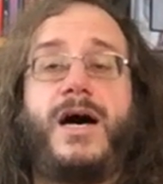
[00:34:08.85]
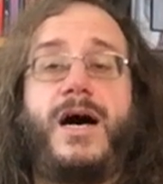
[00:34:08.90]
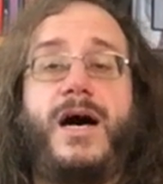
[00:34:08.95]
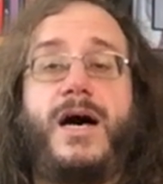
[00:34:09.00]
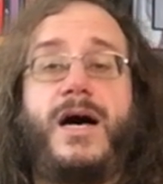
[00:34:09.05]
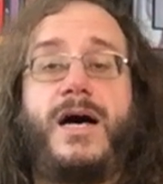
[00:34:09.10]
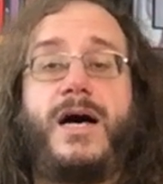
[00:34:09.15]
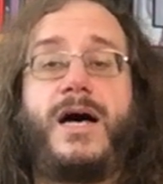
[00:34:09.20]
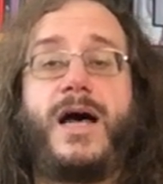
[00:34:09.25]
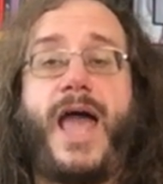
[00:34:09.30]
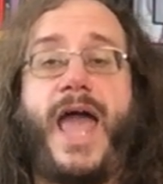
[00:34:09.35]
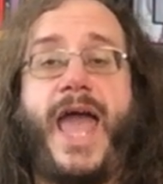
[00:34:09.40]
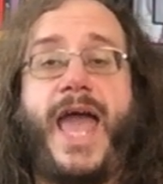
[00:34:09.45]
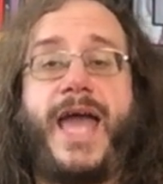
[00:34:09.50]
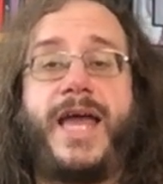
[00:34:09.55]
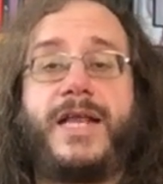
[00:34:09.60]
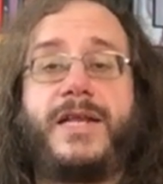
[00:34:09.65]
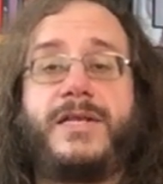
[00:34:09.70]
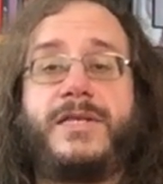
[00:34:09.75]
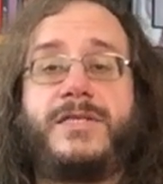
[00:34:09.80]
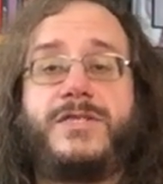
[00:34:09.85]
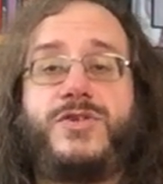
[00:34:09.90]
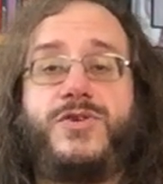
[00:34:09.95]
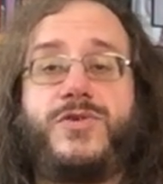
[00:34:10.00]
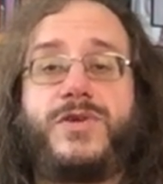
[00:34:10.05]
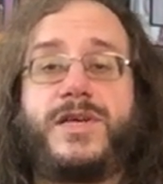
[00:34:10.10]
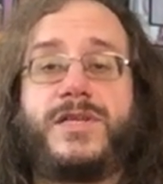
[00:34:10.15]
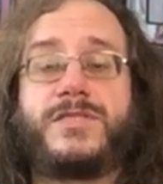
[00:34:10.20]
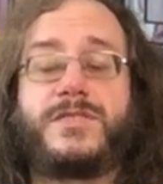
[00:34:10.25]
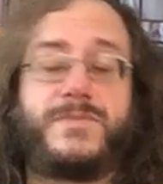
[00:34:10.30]
Uh, and
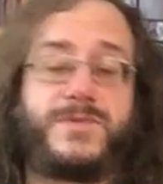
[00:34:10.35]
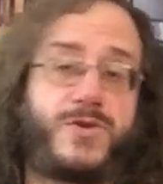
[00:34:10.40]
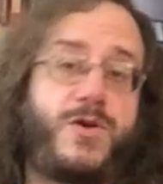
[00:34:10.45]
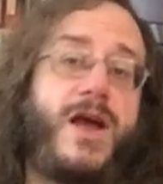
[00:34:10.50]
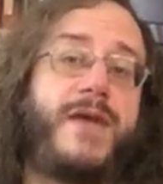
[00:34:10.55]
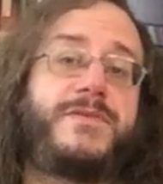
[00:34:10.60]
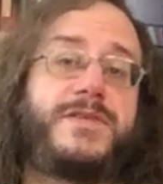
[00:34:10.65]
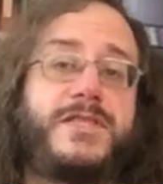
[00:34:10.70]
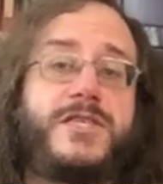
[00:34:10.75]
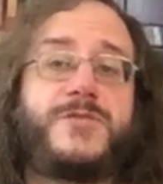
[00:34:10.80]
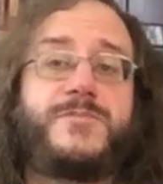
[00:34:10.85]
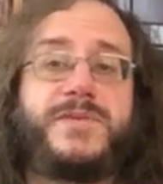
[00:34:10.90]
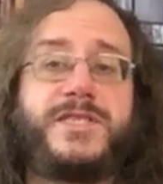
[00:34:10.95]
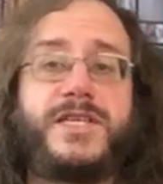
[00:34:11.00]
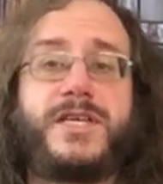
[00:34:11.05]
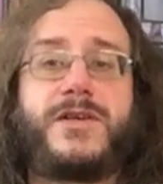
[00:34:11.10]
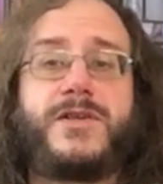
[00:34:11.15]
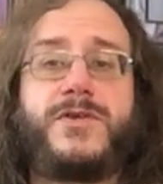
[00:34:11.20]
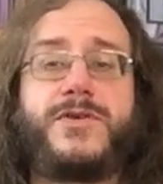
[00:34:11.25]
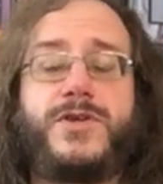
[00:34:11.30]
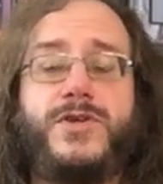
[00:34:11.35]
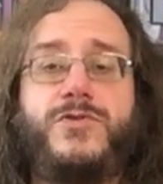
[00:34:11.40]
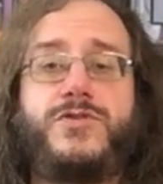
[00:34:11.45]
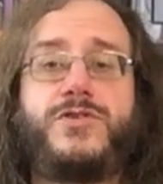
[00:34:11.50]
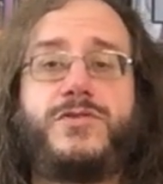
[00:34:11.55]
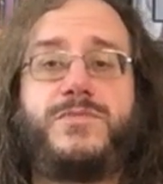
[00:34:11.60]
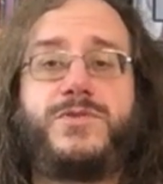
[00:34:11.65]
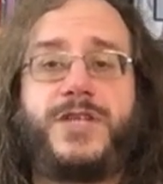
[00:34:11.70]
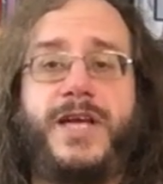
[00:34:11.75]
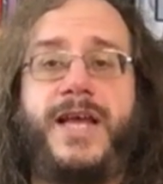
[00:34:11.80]
you can subscribe to this particular
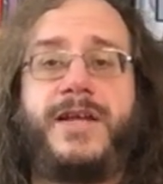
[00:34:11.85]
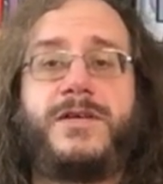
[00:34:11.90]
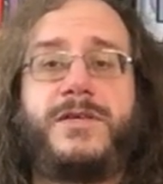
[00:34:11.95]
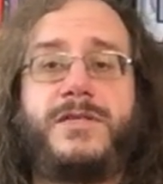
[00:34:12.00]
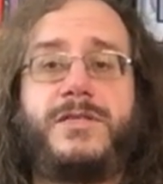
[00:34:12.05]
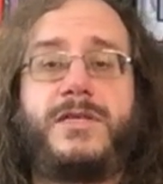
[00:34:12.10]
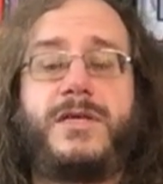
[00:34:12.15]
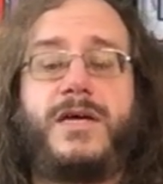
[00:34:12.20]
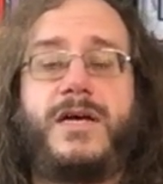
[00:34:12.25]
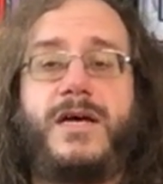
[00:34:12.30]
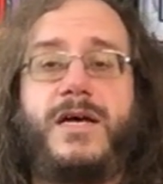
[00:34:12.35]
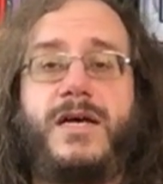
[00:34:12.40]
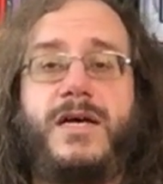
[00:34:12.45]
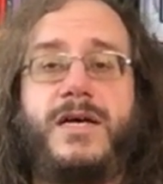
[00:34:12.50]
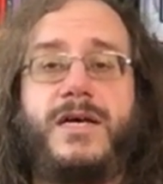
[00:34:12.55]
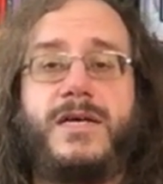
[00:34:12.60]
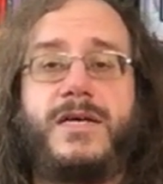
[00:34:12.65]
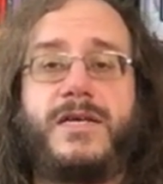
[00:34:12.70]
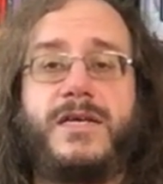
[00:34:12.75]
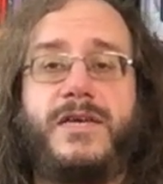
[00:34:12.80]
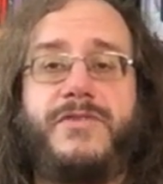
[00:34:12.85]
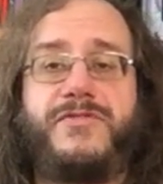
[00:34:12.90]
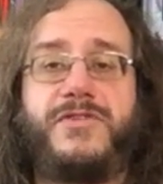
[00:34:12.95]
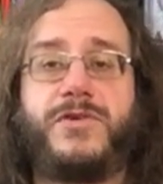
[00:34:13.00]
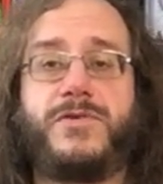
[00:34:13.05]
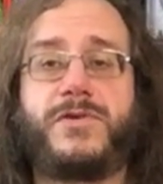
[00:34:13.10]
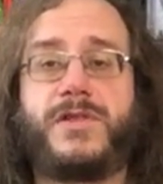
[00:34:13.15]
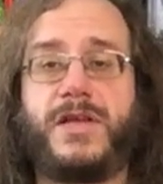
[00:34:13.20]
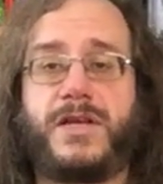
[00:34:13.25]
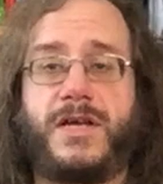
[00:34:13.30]
YouTube channel. Uh, if
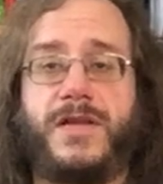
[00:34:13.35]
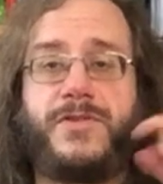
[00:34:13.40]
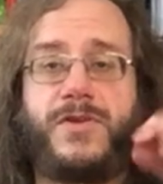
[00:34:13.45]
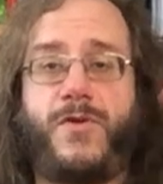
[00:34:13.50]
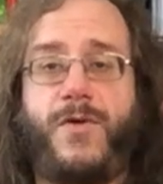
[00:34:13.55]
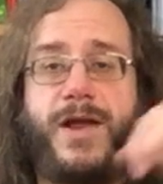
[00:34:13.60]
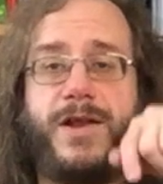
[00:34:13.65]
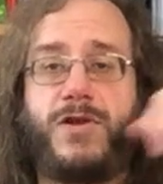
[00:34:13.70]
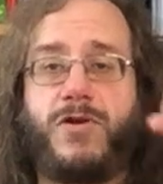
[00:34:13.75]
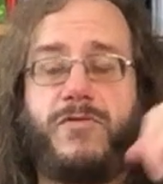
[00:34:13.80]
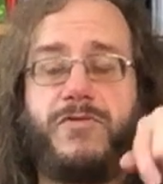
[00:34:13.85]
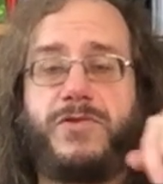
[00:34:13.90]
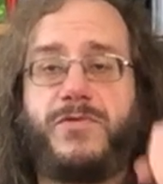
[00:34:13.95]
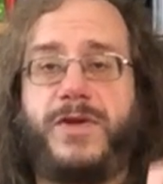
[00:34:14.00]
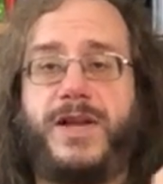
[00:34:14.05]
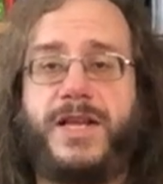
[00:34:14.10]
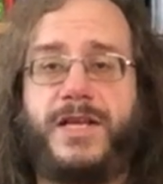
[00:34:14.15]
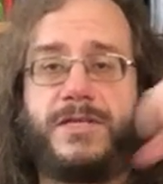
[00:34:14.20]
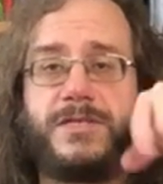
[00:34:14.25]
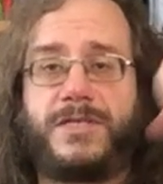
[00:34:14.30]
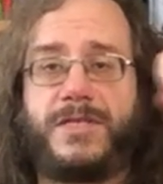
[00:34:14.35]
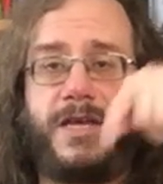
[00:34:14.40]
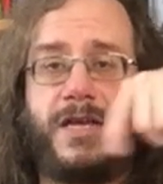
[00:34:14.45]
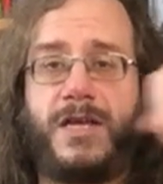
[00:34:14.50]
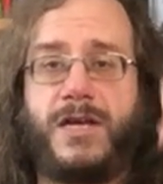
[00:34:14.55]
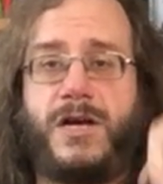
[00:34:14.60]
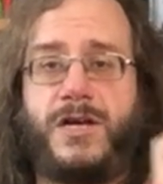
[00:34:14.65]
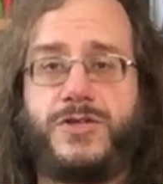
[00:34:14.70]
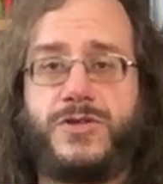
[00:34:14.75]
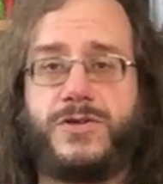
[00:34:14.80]
you click on the "KRAD COVID readings
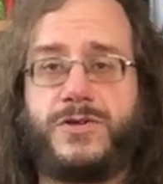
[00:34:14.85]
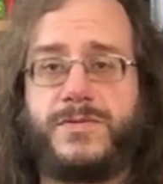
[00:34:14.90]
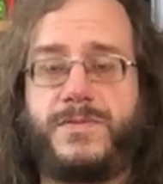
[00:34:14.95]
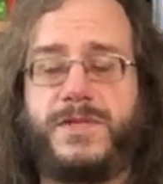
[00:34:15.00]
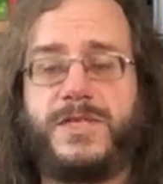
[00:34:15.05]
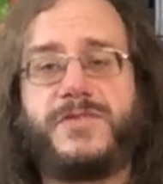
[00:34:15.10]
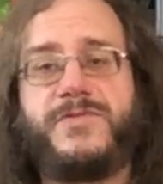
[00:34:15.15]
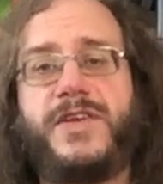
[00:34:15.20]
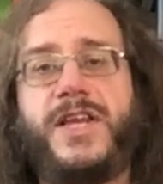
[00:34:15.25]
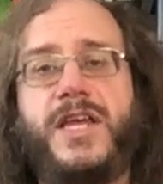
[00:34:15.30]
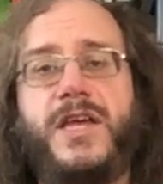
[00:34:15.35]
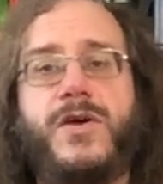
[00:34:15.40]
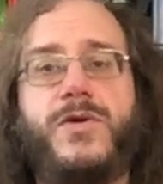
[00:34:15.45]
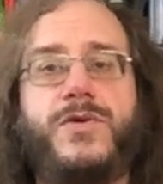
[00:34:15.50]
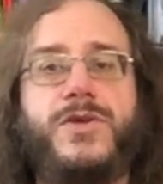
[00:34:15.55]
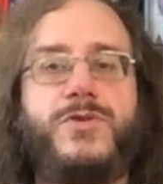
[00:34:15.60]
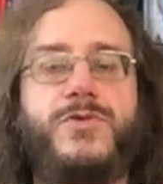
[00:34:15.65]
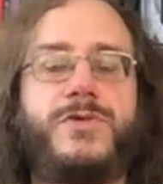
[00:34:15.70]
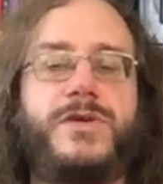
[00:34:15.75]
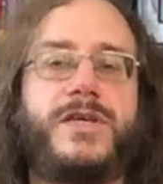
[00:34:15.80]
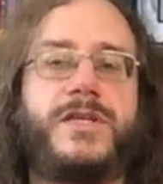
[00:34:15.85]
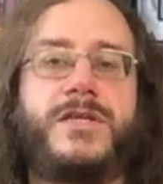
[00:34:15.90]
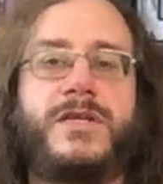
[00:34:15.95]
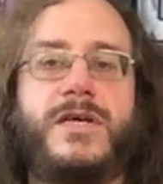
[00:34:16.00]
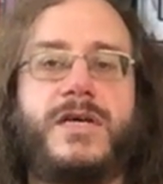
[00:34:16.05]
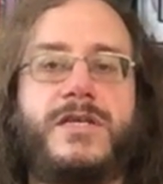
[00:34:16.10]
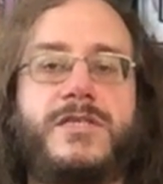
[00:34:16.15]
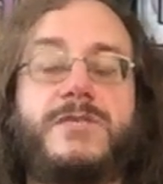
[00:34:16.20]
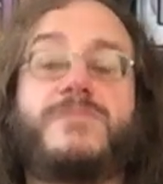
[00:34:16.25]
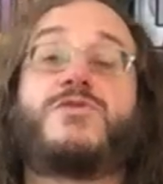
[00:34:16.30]
thing under this video, you
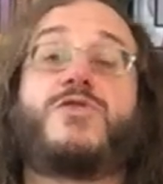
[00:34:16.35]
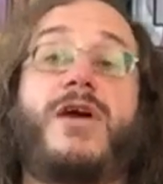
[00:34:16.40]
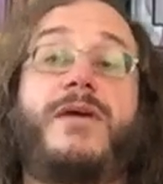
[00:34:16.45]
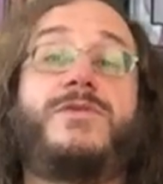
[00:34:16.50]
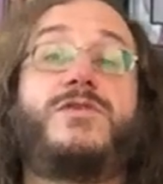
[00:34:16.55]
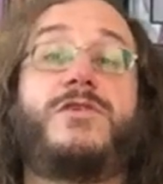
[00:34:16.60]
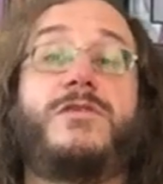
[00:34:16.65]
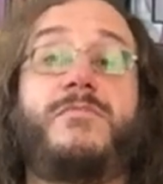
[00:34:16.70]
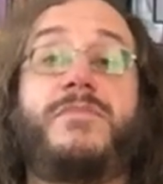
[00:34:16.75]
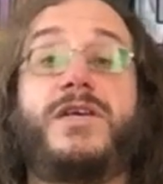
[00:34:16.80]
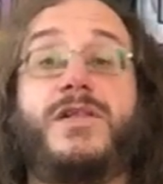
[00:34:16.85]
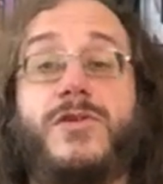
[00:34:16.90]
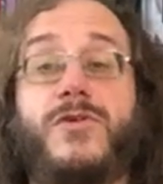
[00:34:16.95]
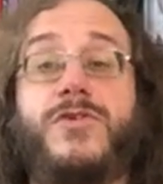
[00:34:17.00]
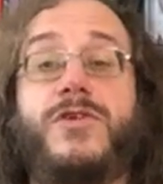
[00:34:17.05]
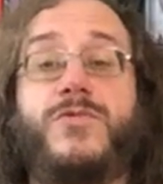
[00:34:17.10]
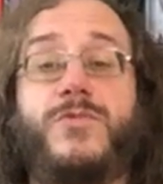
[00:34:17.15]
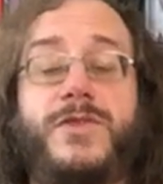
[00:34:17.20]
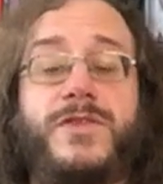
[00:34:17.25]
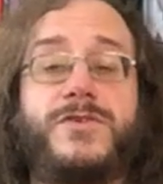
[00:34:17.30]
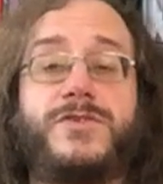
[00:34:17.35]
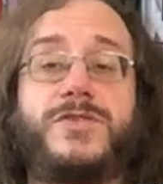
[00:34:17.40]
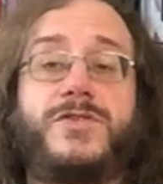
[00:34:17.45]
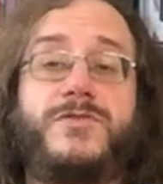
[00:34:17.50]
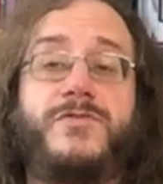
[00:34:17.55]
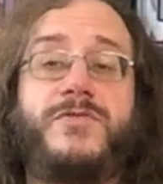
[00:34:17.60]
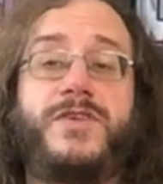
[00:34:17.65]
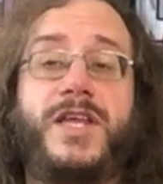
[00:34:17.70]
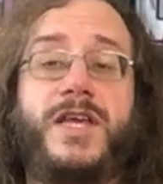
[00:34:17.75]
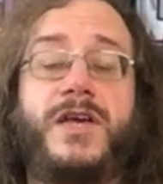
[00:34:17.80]
can uh, subscribe to it and be alerted when there's a
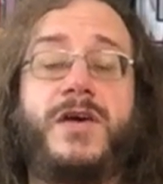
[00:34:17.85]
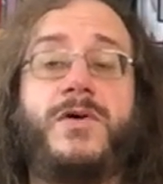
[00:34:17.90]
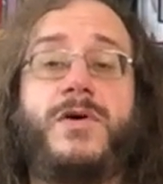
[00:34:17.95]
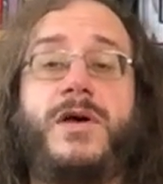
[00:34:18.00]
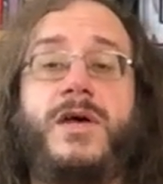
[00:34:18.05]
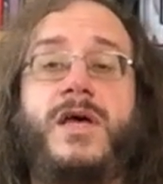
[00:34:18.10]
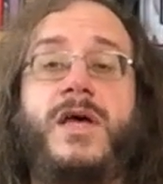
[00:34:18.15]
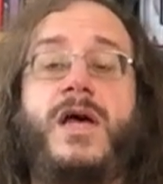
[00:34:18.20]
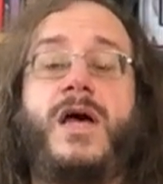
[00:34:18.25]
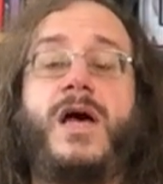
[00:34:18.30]
new video.